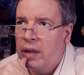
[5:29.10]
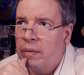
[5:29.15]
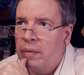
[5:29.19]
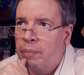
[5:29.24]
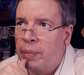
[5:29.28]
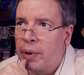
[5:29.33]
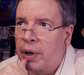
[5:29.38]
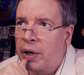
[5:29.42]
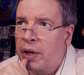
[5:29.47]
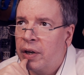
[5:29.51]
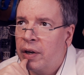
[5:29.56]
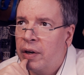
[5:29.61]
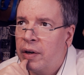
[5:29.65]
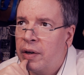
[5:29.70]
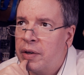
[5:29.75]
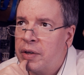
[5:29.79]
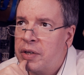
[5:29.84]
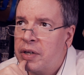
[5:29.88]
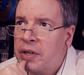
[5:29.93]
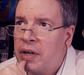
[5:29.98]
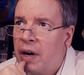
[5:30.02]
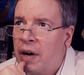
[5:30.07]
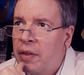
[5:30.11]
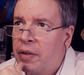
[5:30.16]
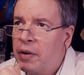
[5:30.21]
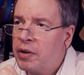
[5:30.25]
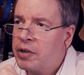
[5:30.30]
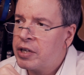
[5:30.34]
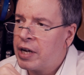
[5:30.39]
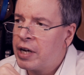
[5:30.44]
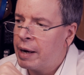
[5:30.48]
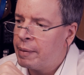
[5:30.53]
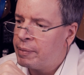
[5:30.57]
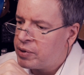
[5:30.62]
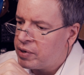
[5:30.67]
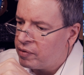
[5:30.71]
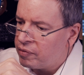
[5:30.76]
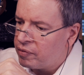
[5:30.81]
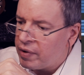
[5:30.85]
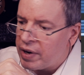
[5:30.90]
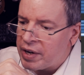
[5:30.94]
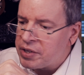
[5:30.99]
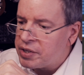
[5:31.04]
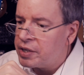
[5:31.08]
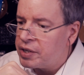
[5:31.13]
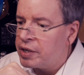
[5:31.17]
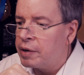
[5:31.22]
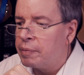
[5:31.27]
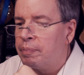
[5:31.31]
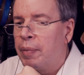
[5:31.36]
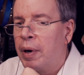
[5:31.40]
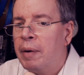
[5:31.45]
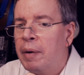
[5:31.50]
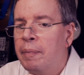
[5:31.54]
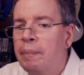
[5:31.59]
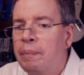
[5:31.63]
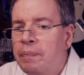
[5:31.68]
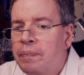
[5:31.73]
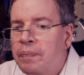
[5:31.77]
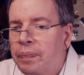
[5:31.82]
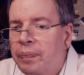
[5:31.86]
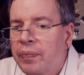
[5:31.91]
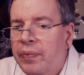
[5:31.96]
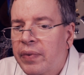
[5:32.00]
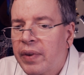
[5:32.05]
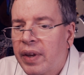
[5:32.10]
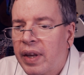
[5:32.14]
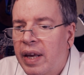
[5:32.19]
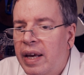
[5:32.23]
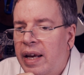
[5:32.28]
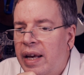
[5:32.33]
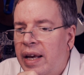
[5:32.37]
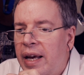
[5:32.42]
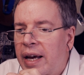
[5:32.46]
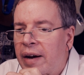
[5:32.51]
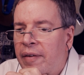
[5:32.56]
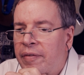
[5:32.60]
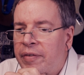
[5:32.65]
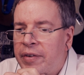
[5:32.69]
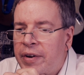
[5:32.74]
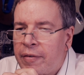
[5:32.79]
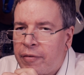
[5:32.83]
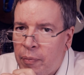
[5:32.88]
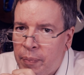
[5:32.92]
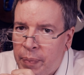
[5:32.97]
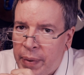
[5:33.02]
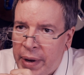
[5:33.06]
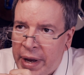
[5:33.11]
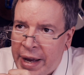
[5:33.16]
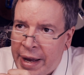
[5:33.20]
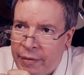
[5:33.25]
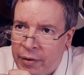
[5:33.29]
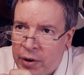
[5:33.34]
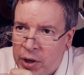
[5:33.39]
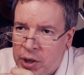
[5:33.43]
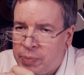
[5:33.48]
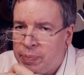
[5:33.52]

because other types of resonant bump have different behaviors.